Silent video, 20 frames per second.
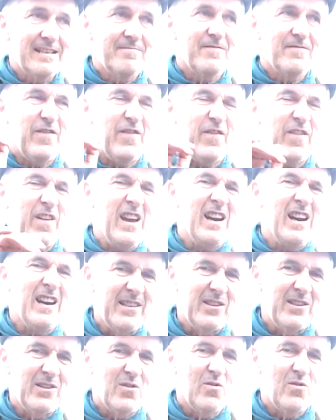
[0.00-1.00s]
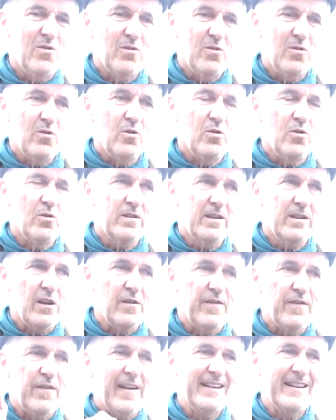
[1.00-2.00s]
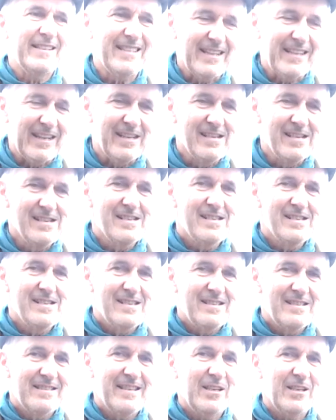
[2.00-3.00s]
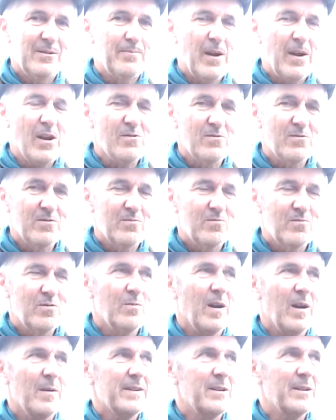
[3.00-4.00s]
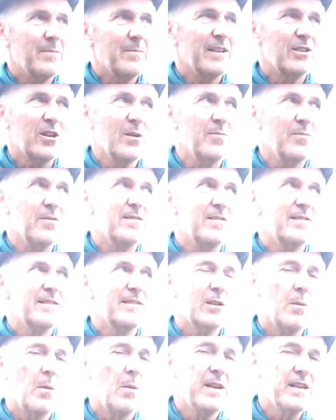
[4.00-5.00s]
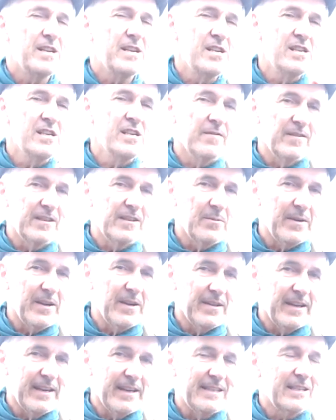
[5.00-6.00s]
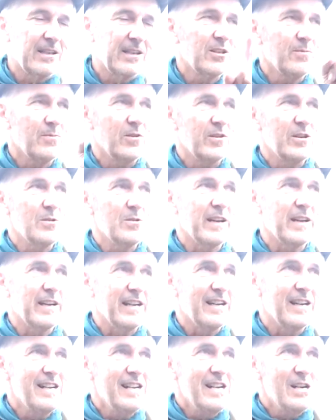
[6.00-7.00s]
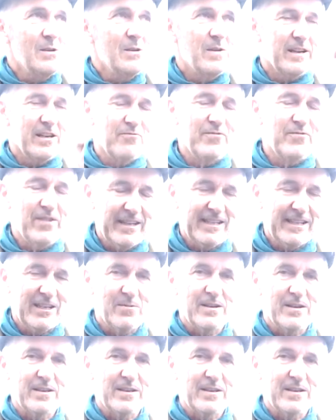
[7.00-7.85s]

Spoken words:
flood or go faster, this boat might be in a bit of trouble. So I'm a bit nervous about that. So tomorrow we're going to ring